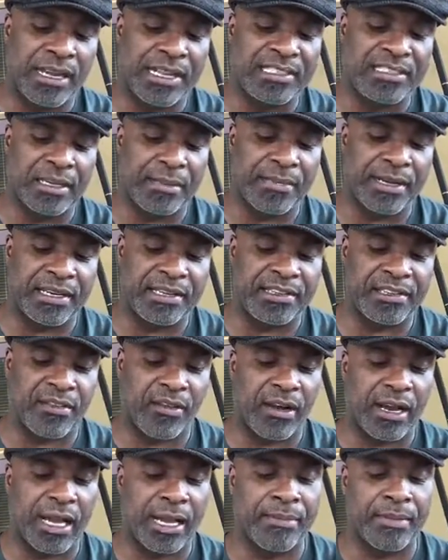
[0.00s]
easily be
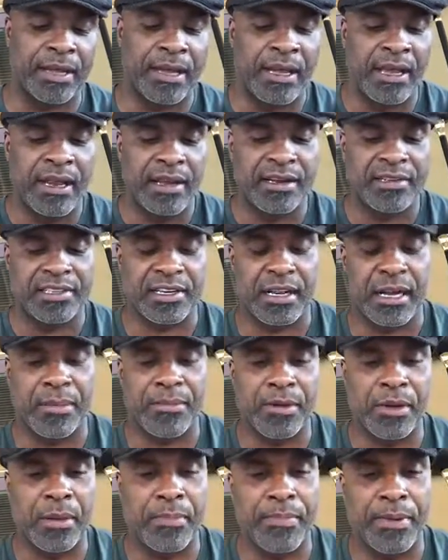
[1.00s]
described. There's a
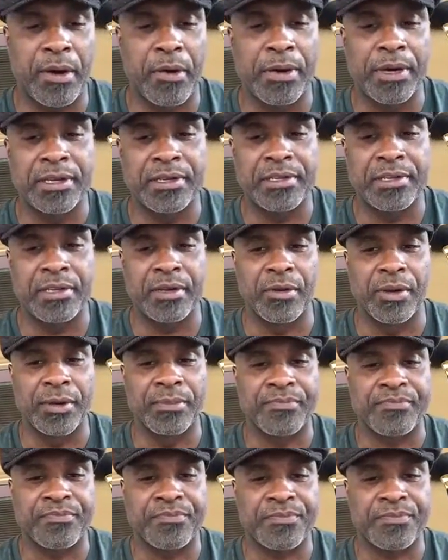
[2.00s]
couple components to it,